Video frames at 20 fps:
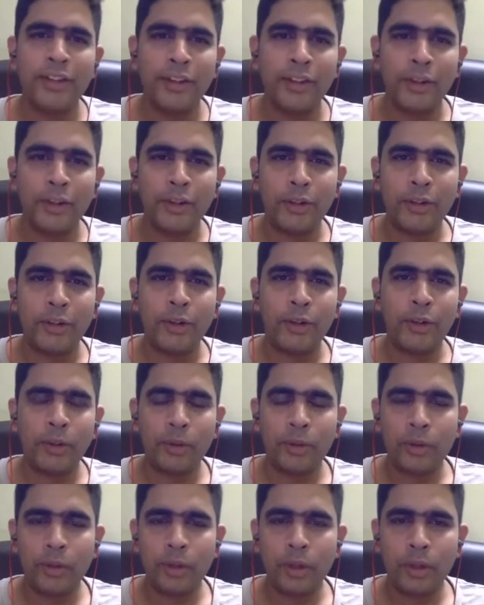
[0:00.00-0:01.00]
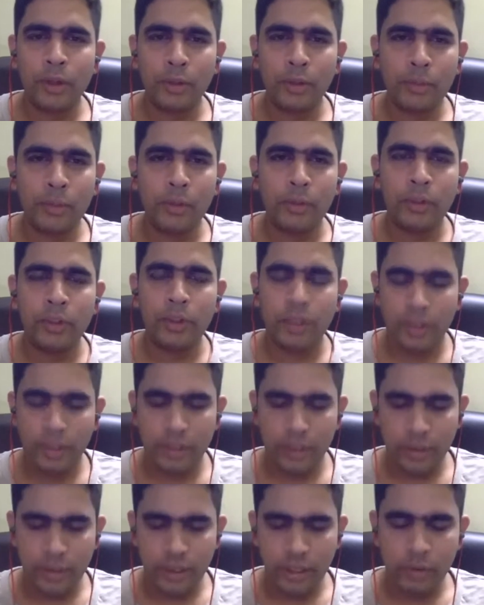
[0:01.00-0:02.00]
Not up to
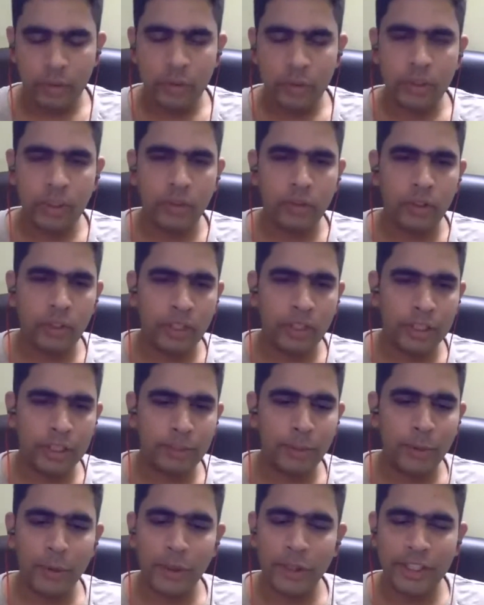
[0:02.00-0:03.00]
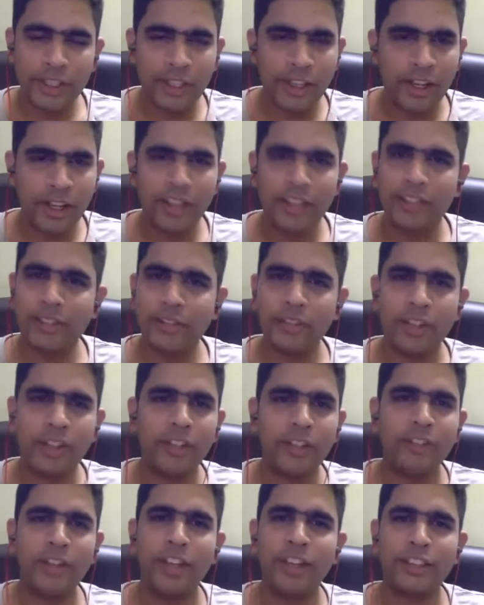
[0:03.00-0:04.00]
I would say for exploration, R is
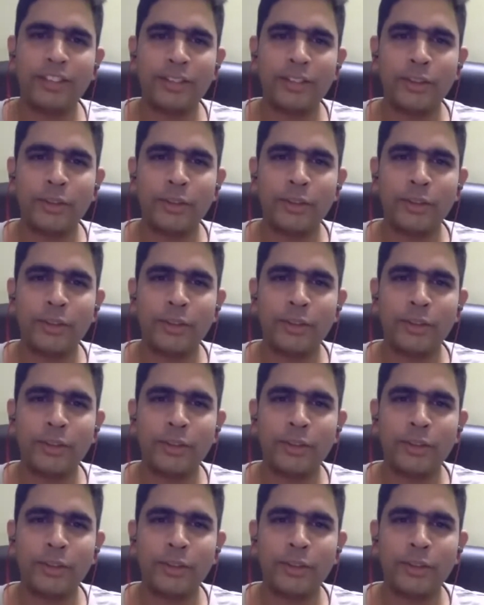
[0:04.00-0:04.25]
very vast.